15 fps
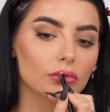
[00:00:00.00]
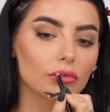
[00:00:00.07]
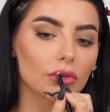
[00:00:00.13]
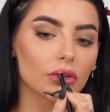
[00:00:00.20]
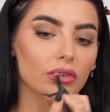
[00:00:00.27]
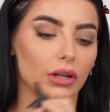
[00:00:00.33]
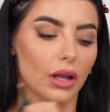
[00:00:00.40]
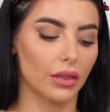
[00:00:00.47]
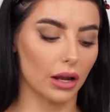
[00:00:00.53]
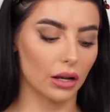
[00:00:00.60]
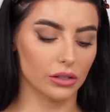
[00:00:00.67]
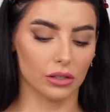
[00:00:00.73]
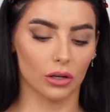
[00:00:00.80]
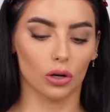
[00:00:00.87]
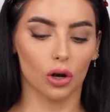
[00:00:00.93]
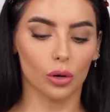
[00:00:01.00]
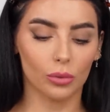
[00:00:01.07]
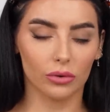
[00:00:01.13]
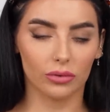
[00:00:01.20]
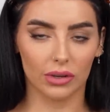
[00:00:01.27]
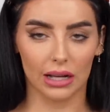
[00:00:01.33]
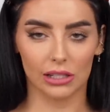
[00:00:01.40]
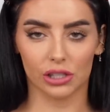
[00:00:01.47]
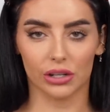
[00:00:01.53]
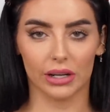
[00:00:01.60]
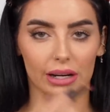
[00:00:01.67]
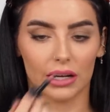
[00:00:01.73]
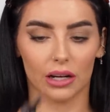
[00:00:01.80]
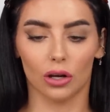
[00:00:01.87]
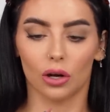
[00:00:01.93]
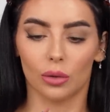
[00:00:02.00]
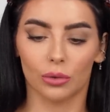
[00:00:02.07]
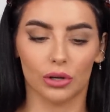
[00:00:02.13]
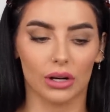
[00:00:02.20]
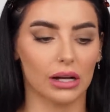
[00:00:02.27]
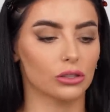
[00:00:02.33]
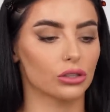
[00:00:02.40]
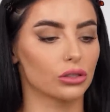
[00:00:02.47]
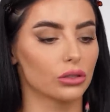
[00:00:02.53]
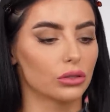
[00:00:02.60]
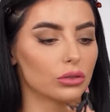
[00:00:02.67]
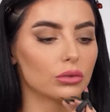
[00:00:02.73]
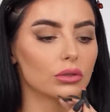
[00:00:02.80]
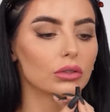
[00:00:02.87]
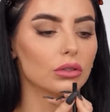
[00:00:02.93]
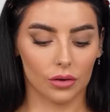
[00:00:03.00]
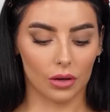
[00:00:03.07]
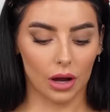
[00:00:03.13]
And I feel like that looks a lot more flattering, a lot more natural.